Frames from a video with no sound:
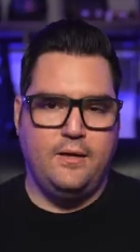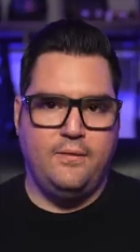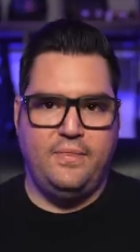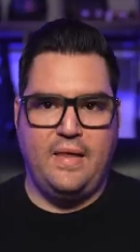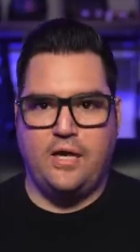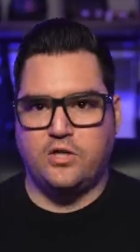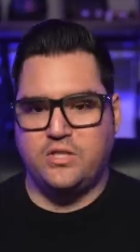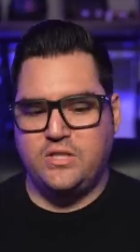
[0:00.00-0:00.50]

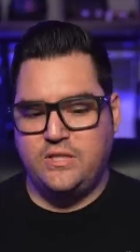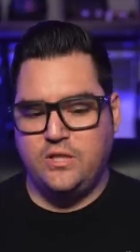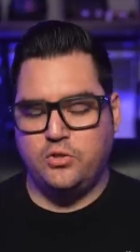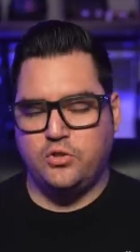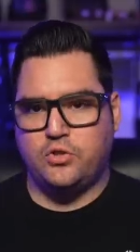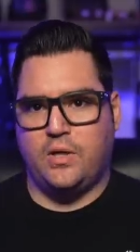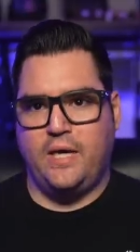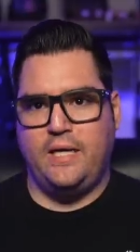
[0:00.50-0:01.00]
they are
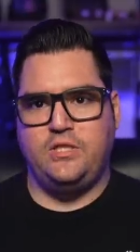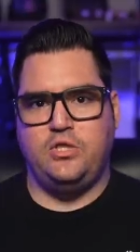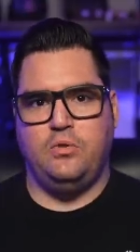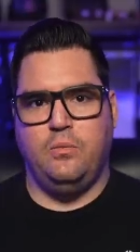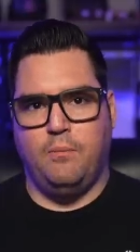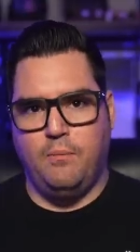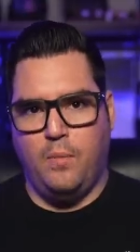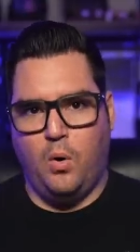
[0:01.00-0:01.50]
still trying
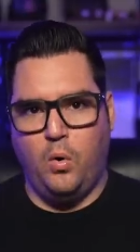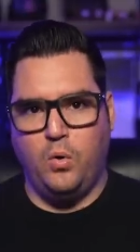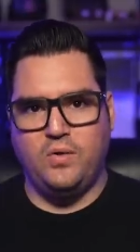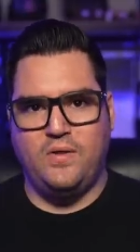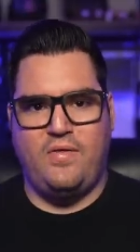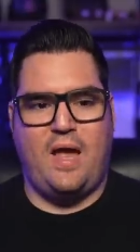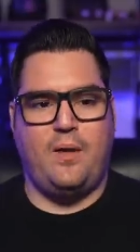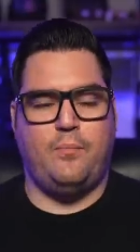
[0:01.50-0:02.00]
to
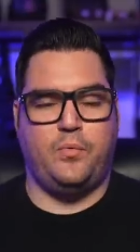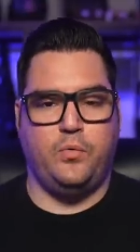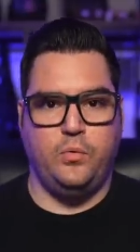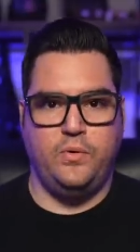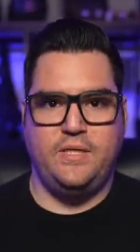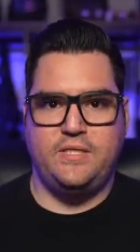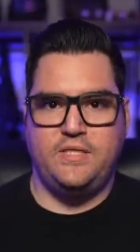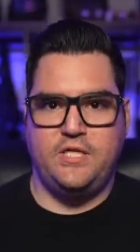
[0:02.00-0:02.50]
mold that
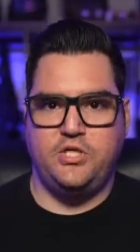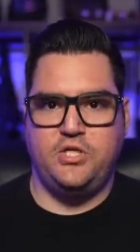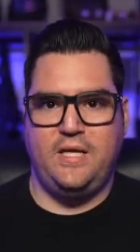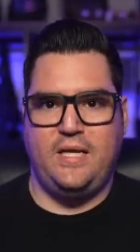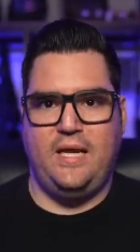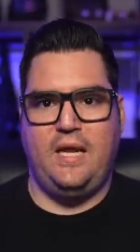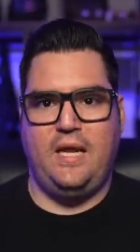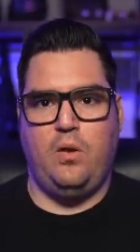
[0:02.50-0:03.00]
Bruen
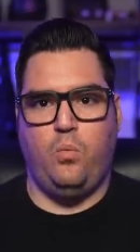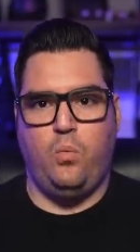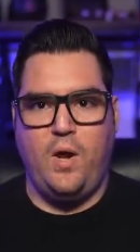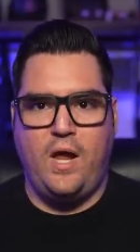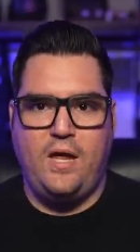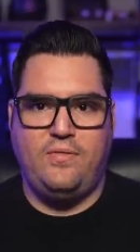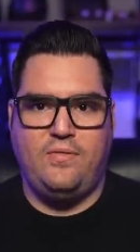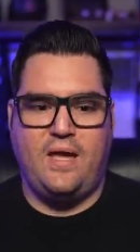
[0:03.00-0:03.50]
decision in a
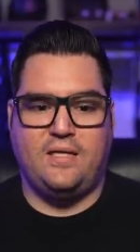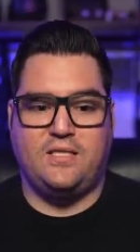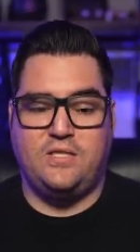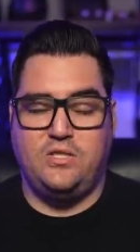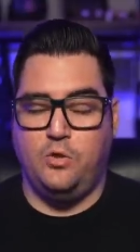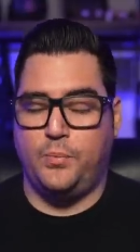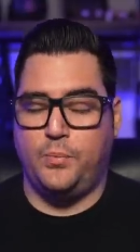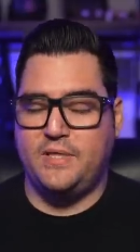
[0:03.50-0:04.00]
way that
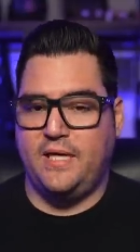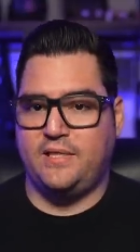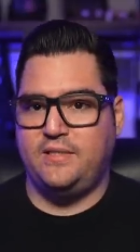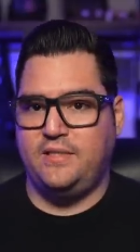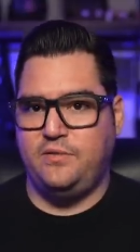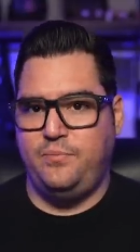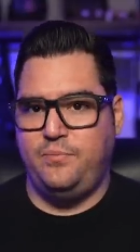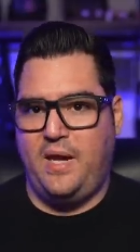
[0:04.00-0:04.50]
still protects
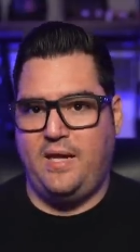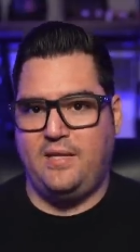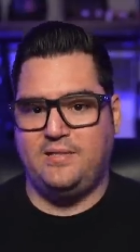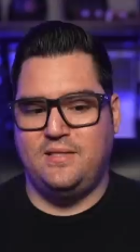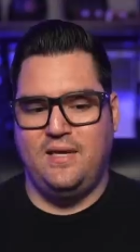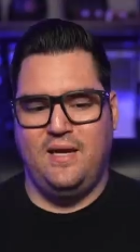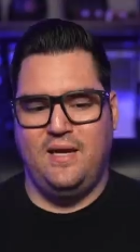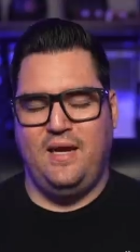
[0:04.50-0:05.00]
these
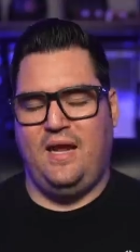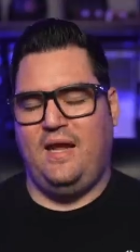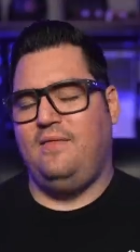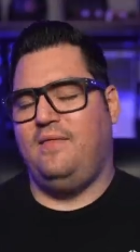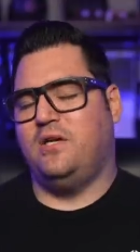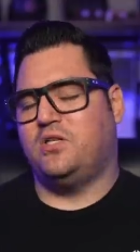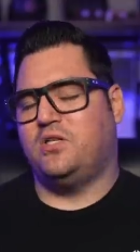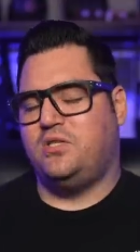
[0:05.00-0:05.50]
bans,
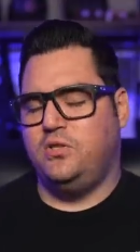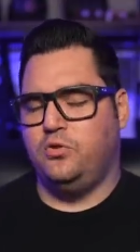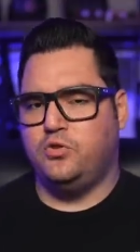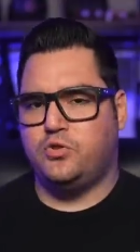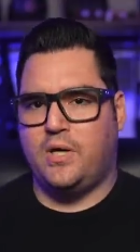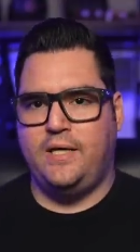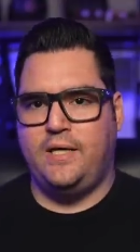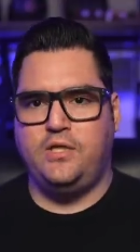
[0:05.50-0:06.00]
and they're still
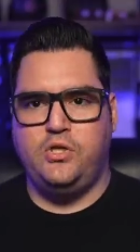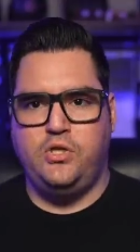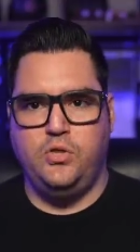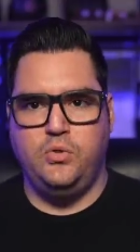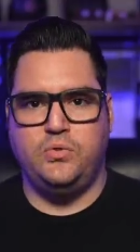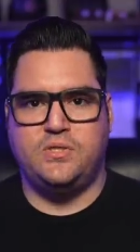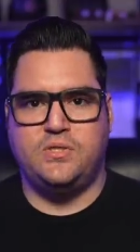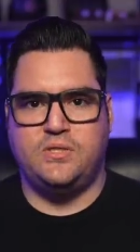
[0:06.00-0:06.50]
trying to
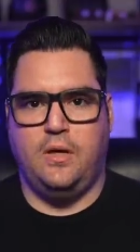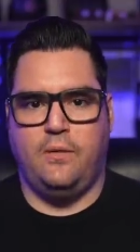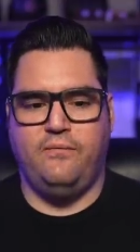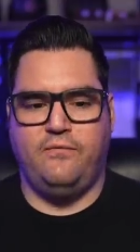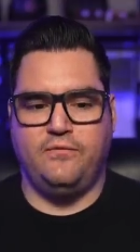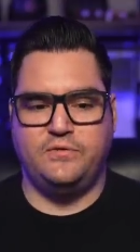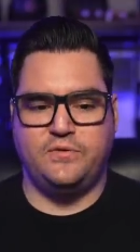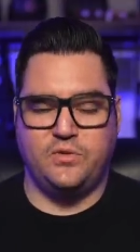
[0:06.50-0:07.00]
use
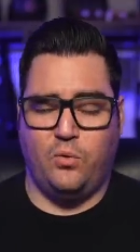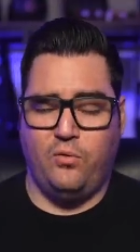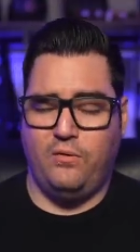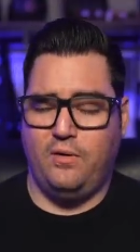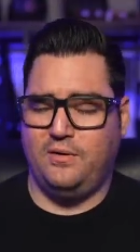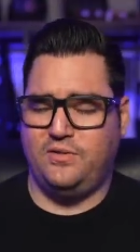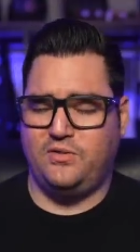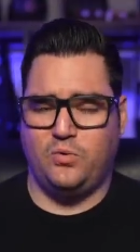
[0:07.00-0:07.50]
some so,
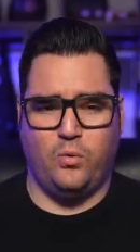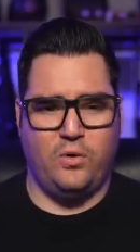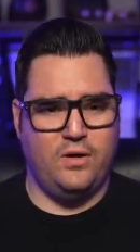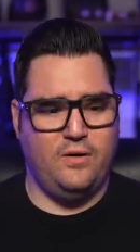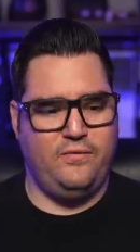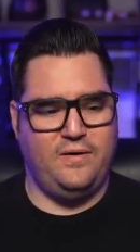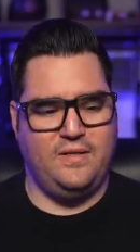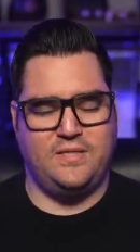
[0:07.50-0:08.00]
uh, sort
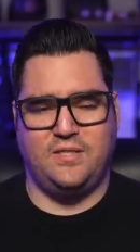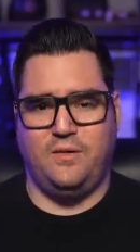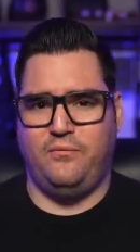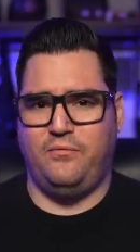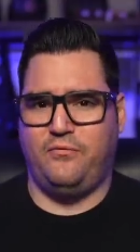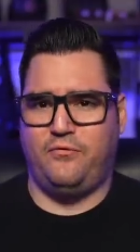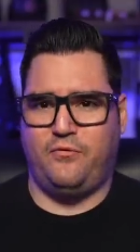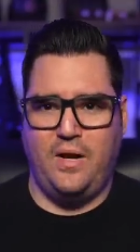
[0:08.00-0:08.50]
of and
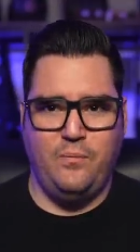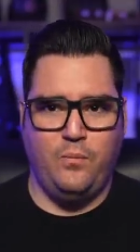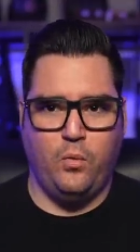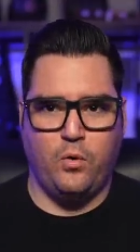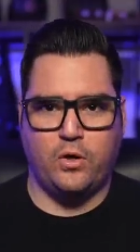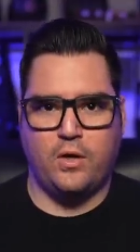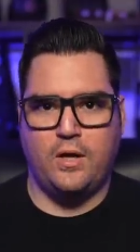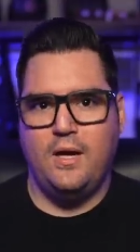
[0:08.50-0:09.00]
some
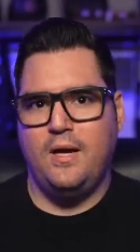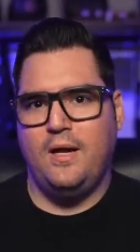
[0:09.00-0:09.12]
framework